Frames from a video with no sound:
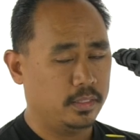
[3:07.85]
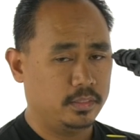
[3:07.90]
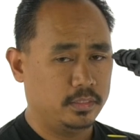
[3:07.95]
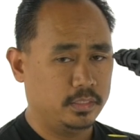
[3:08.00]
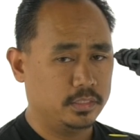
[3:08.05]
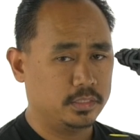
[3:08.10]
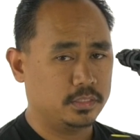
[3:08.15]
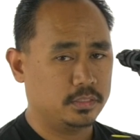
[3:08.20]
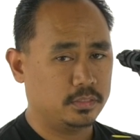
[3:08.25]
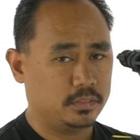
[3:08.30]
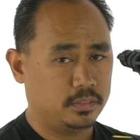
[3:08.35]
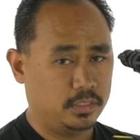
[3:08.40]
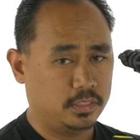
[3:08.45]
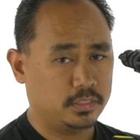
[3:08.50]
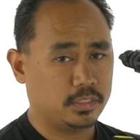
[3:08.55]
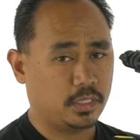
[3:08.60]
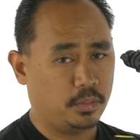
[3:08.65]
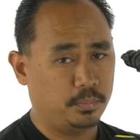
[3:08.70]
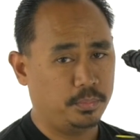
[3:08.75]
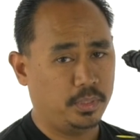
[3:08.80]
This
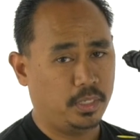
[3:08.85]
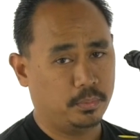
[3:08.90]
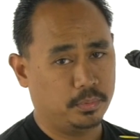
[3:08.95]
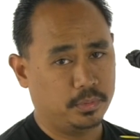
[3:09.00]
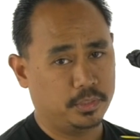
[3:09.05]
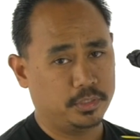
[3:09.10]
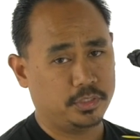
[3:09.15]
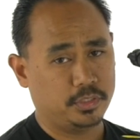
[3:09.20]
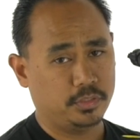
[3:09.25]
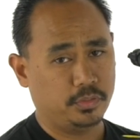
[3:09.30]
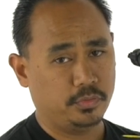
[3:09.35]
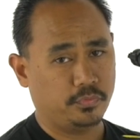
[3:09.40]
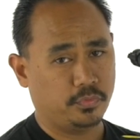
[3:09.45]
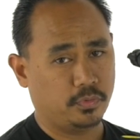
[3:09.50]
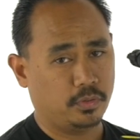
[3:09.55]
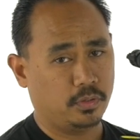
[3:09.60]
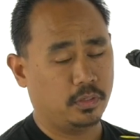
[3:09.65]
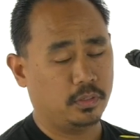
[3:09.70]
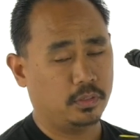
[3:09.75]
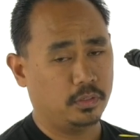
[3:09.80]
I'll be able to shoot
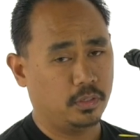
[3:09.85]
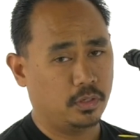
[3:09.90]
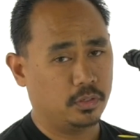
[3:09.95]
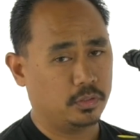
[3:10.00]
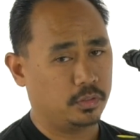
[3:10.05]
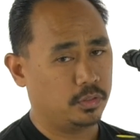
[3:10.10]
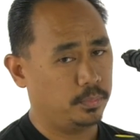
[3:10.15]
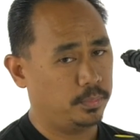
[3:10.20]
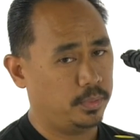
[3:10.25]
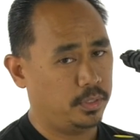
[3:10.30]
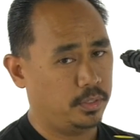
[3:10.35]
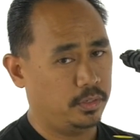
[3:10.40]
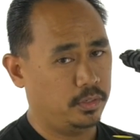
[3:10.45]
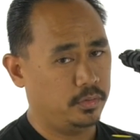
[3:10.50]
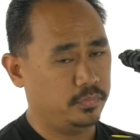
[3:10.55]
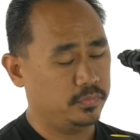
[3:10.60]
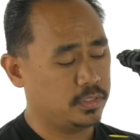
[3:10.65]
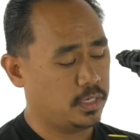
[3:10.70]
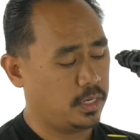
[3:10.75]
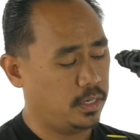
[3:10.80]
for a longer period
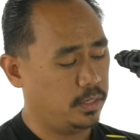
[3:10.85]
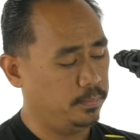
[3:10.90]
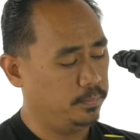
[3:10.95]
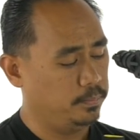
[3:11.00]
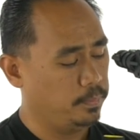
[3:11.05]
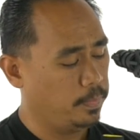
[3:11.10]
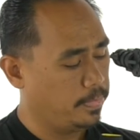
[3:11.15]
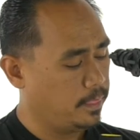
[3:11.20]
of time.